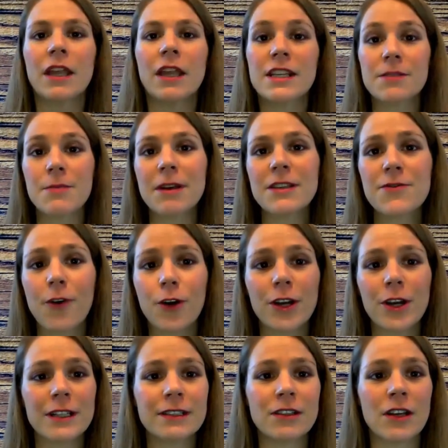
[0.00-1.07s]
This month's
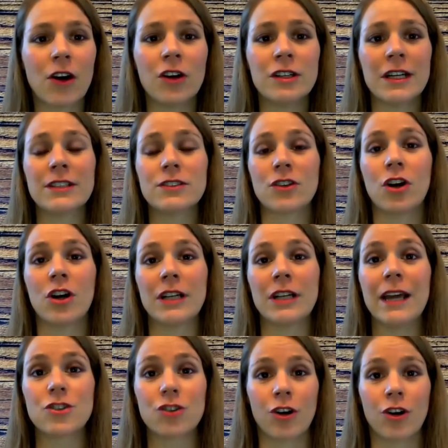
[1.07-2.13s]
focus is on
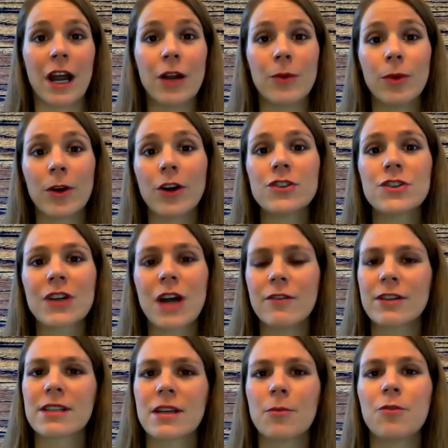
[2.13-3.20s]
HR, and we're going to
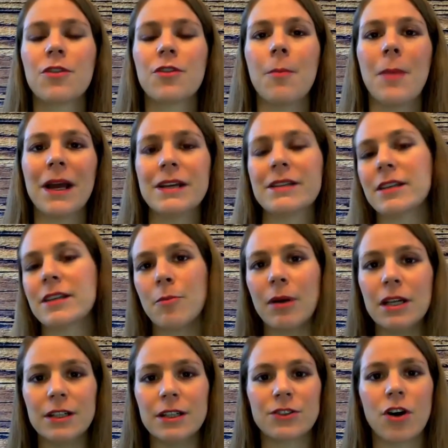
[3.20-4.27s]
cover some of the basic
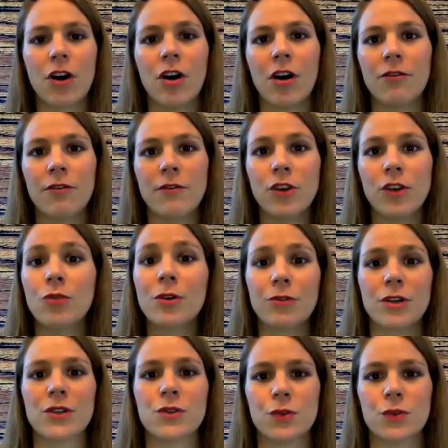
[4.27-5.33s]
pillars of human
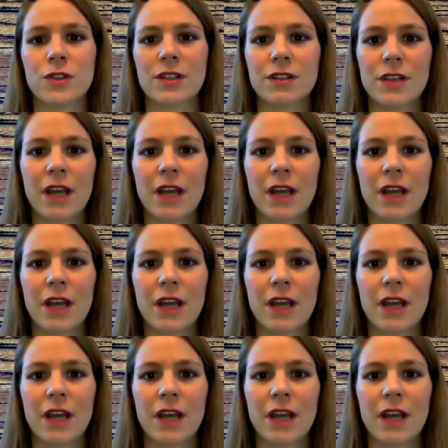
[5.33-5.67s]
resources.